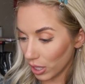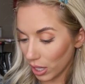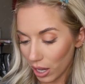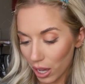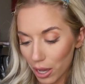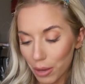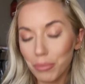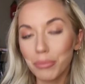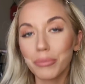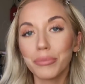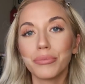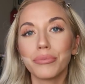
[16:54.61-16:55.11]

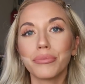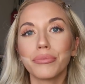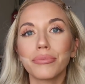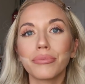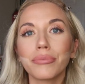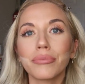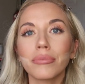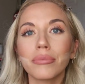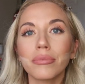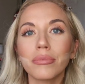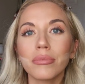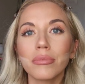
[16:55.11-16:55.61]
Okay.
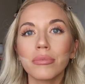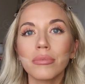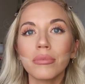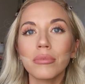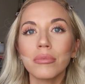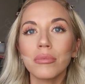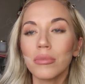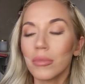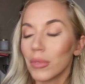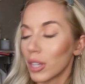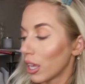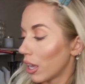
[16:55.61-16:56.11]

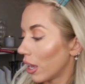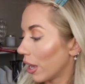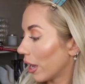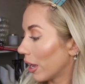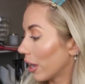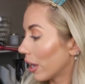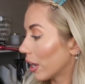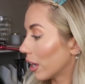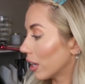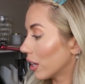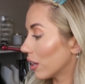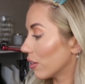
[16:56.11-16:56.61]

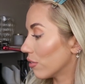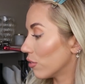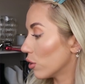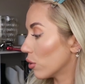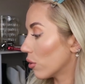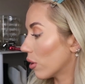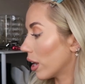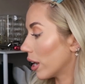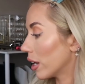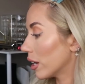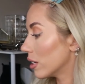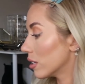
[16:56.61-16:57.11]
And if you
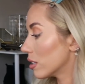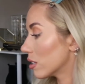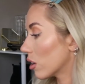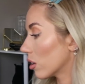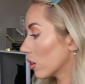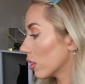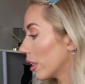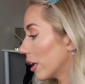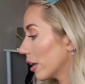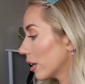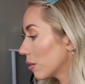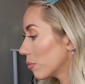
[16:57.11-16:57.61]
guys
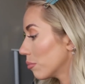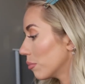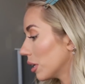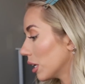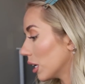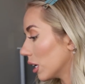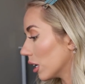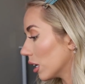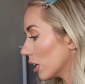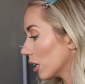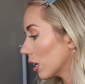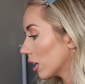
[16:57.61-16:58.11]
are like
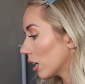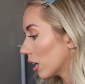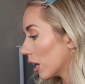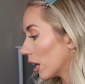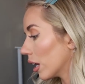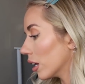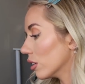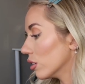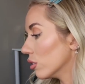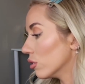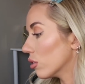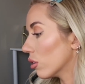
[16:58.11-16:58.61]
me
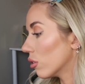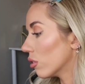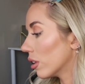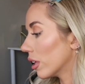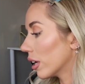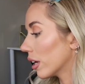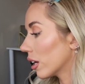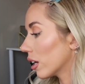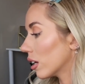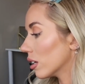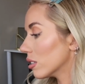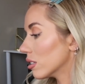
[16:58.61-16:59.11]
and you don't
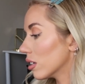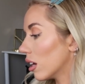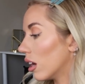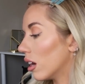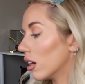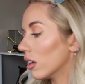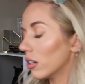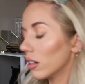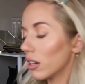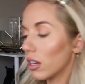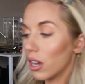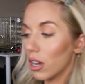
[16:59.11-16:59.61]
like a
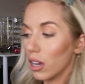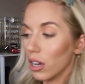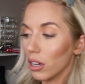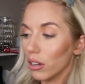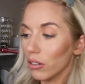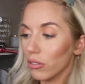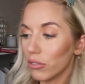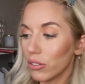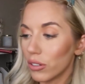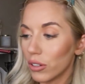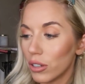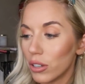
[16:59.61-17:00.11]
ton
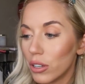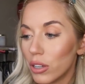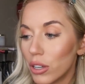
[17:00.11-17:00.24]
of